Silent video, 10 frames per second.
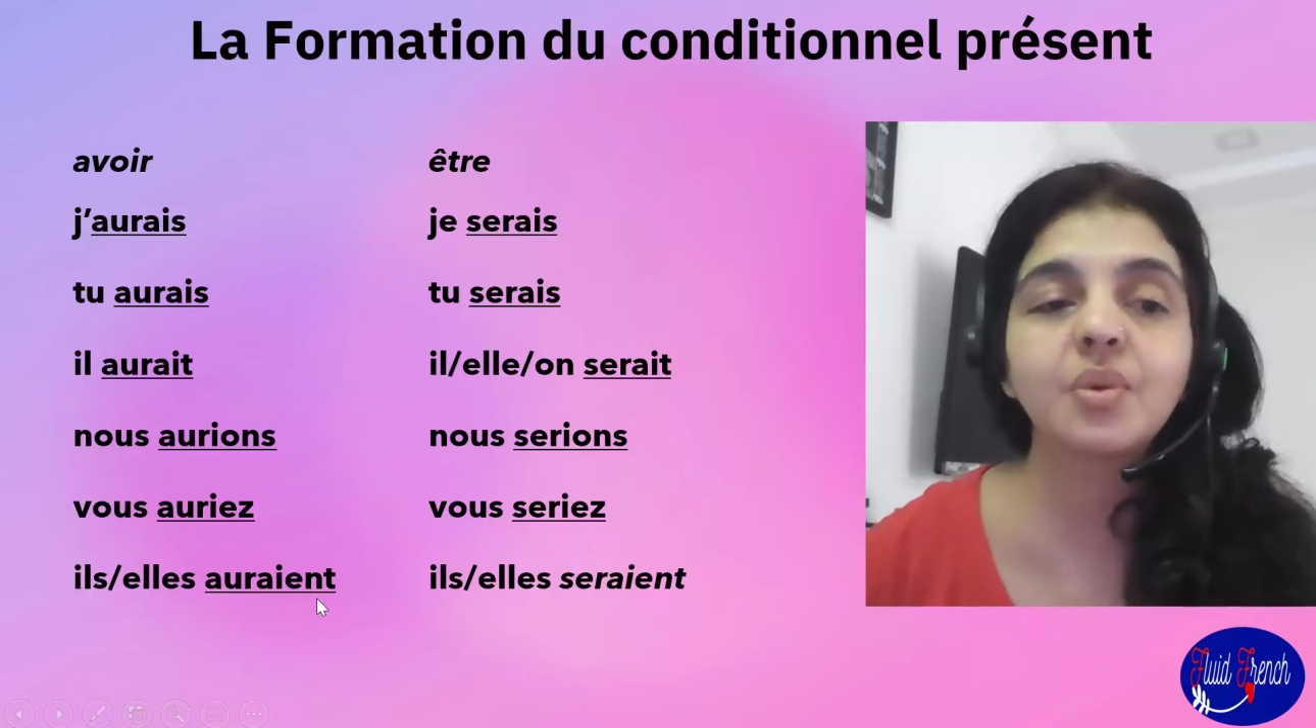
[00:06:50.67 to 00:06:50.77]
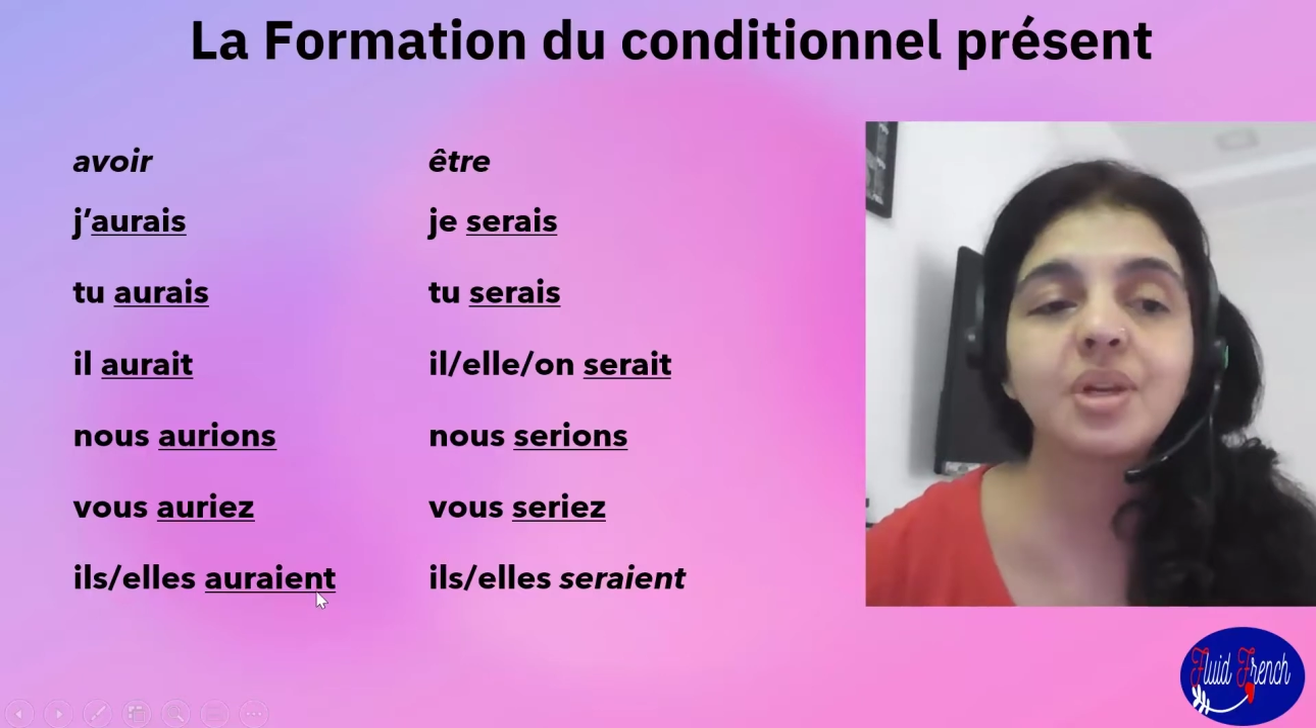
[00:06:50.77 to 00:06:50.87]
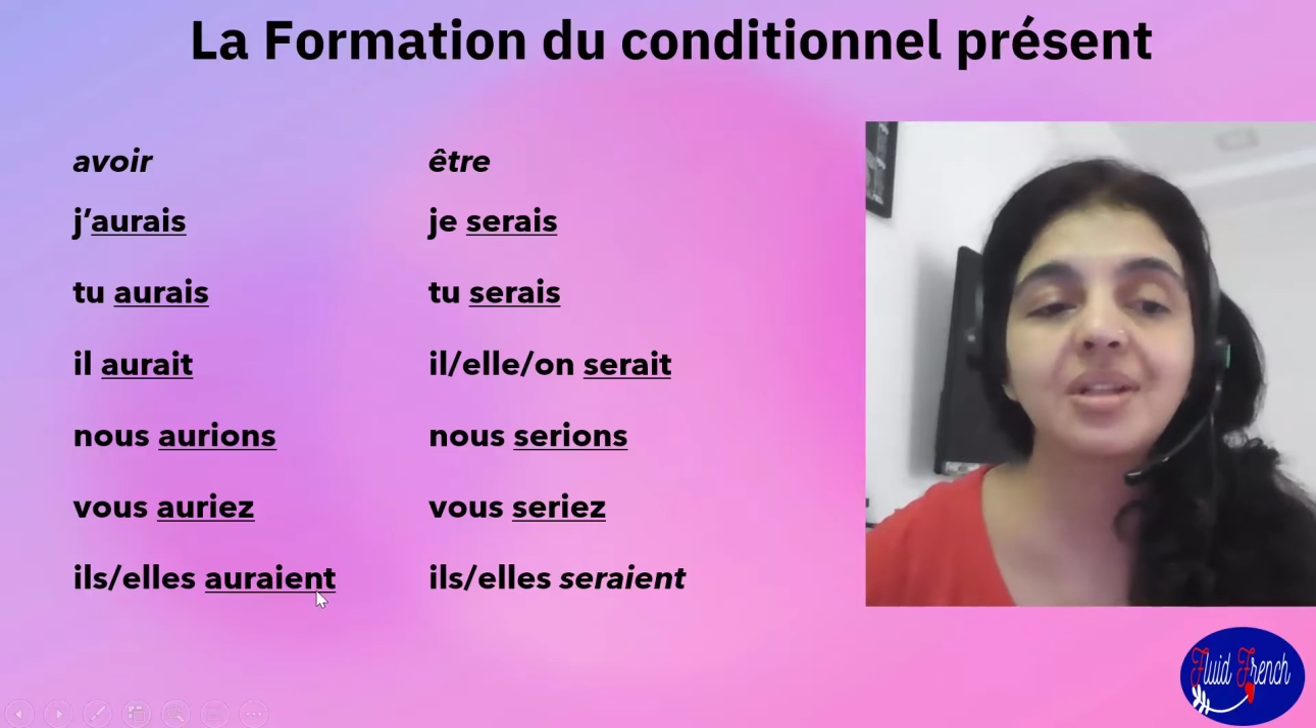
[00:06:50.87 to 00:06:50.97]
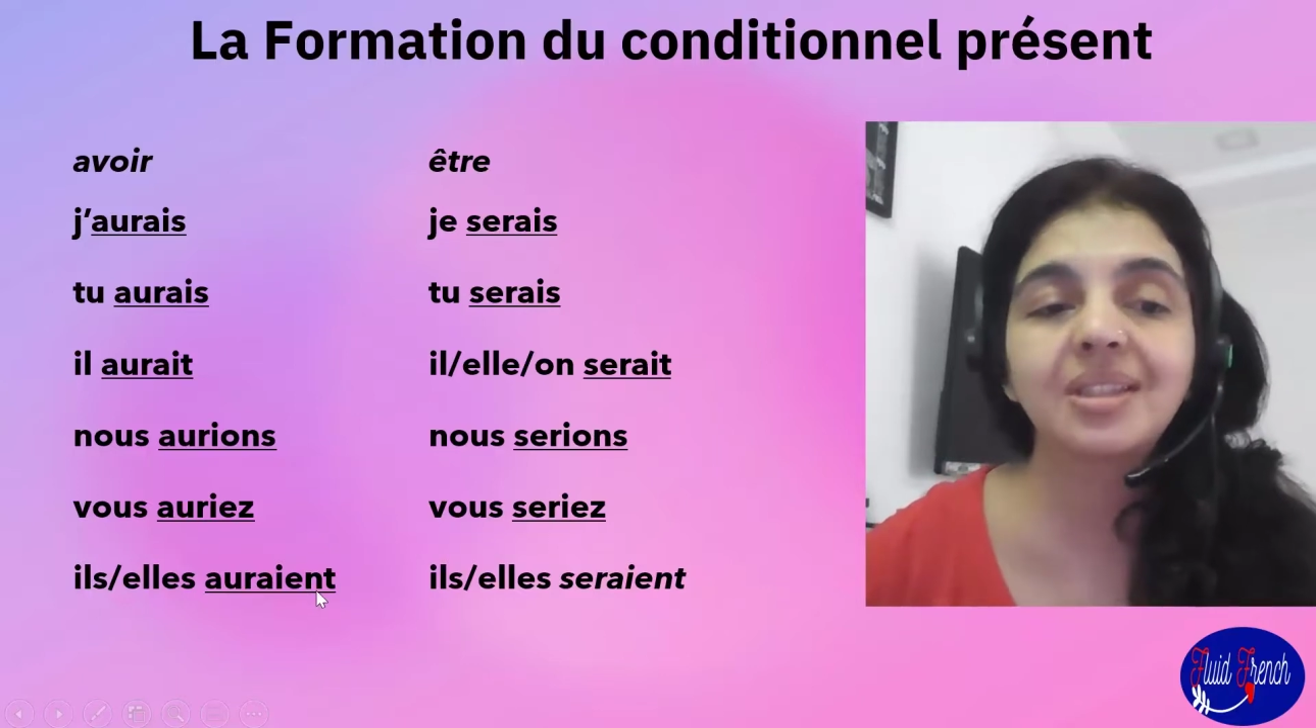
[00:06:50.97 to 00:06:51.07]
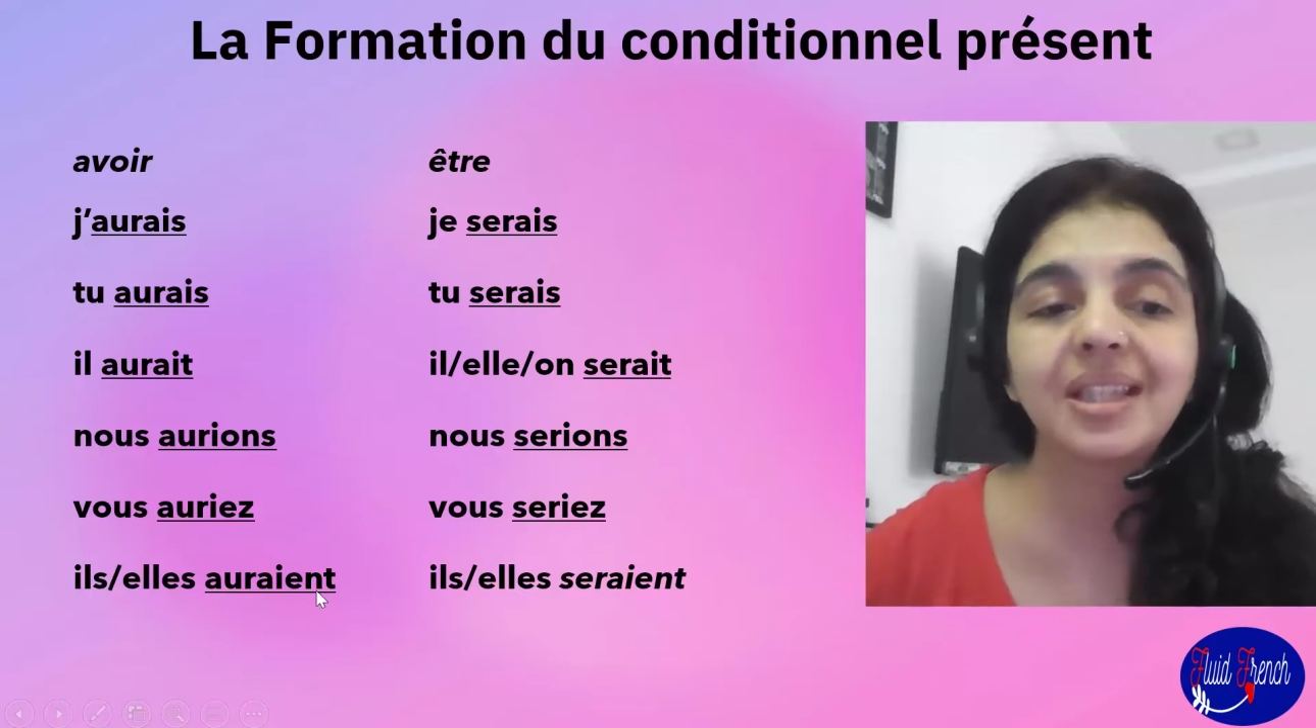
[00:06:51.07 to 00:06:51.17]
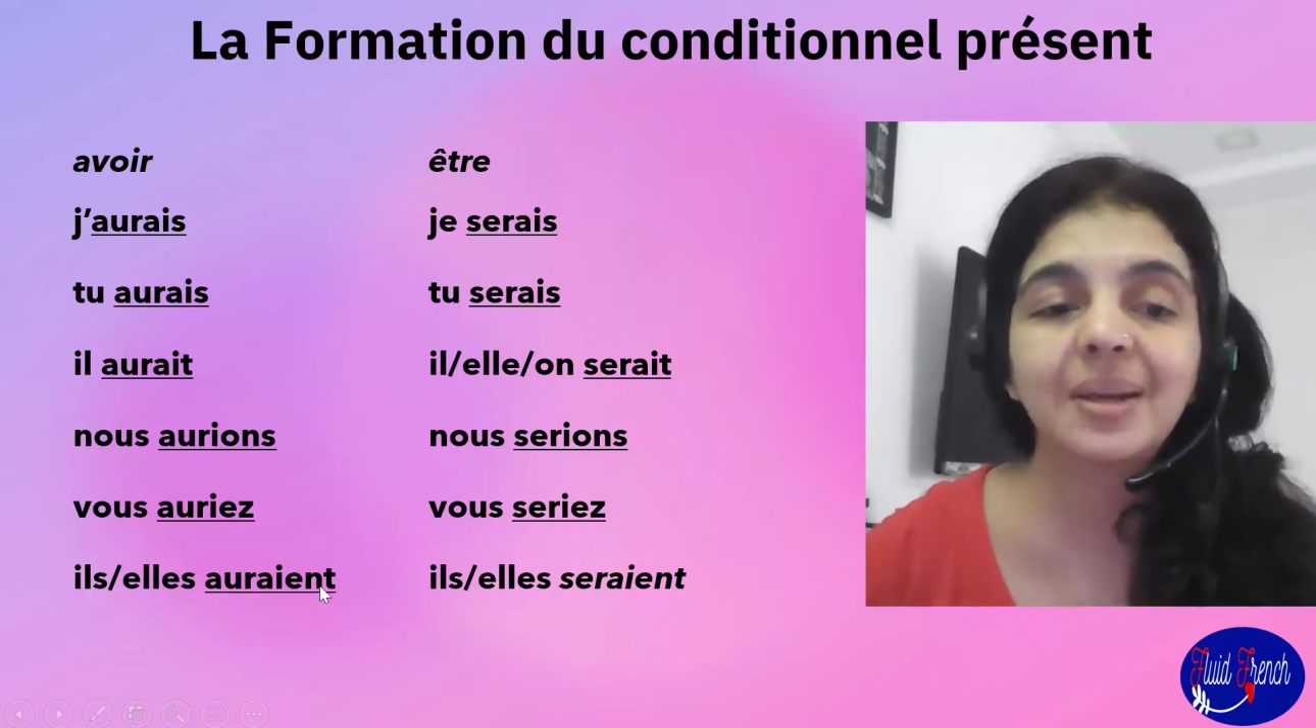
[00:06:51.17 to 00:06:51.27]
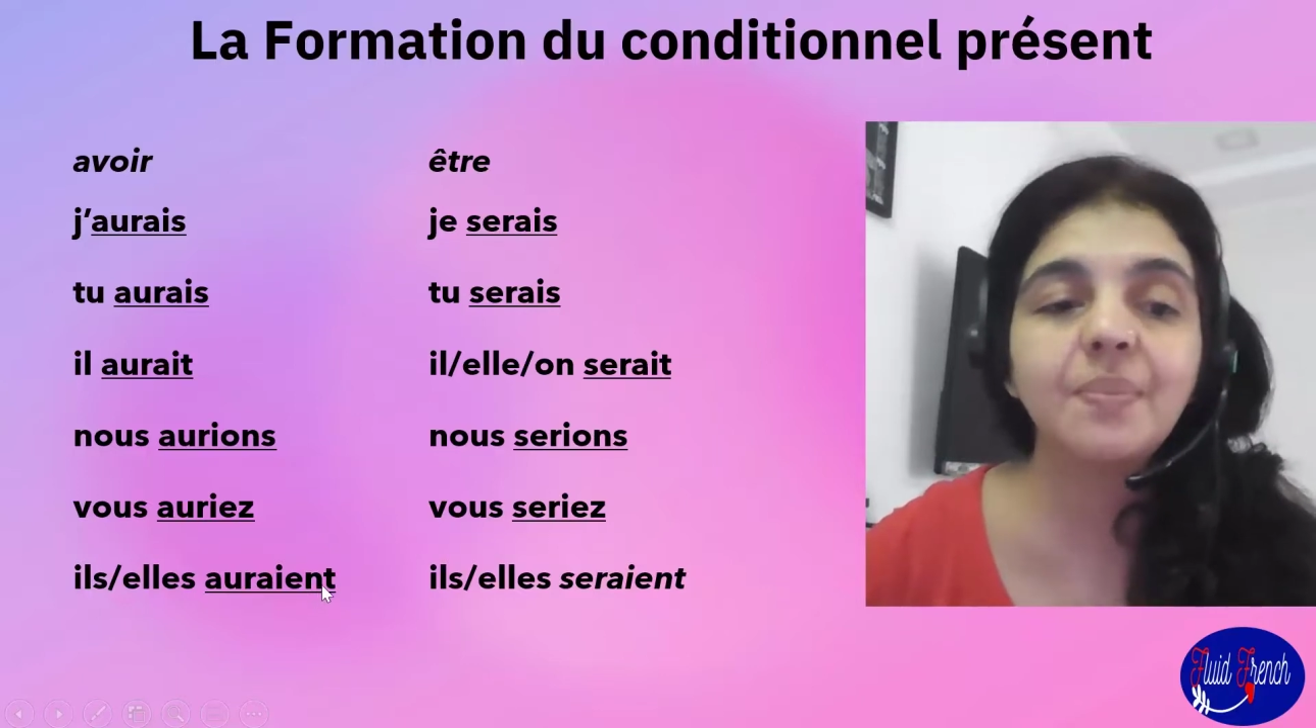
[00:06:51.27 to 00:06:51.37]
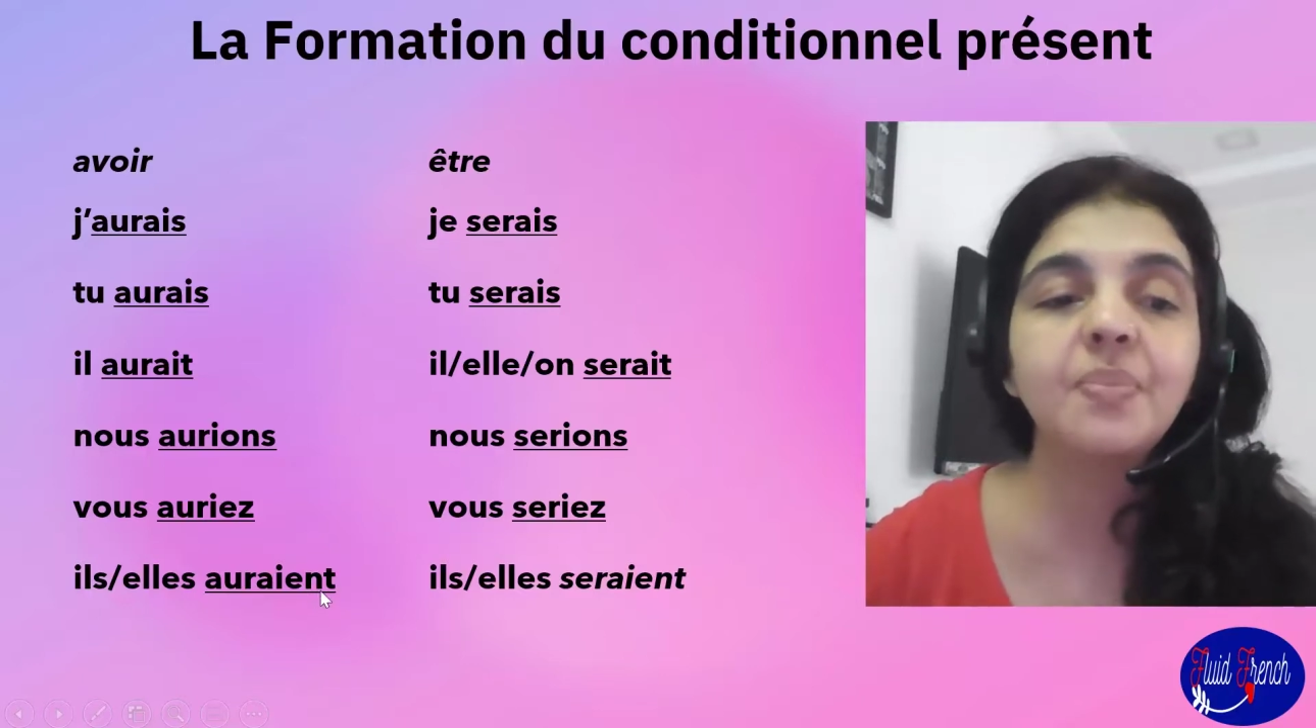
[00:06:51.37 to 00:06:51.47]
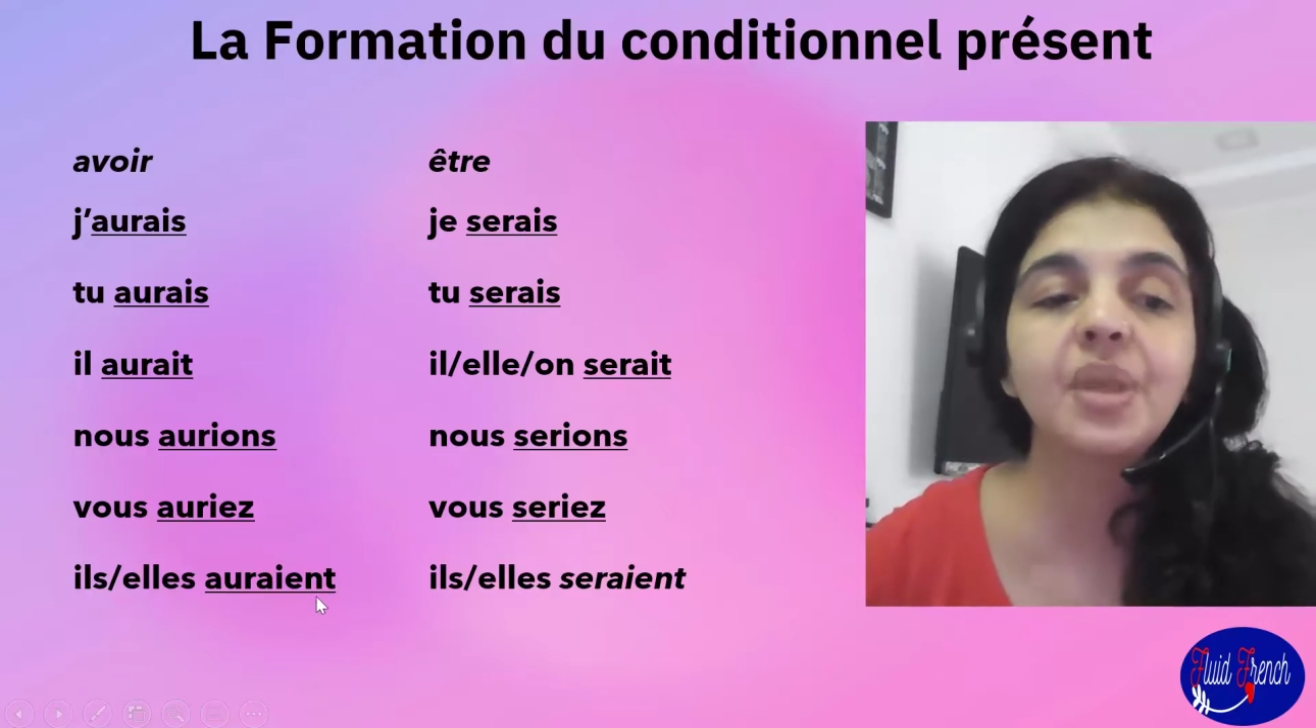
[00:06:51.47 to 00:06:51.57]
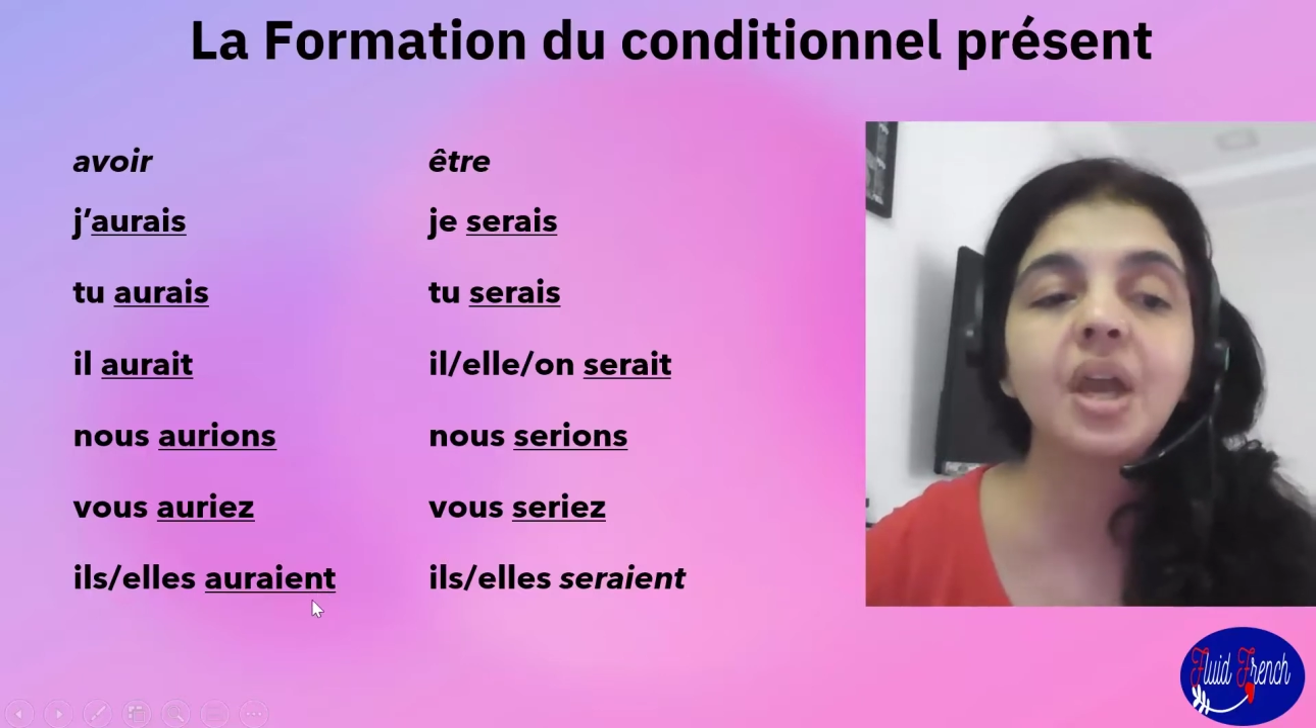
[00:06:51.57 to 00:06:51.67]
to learn them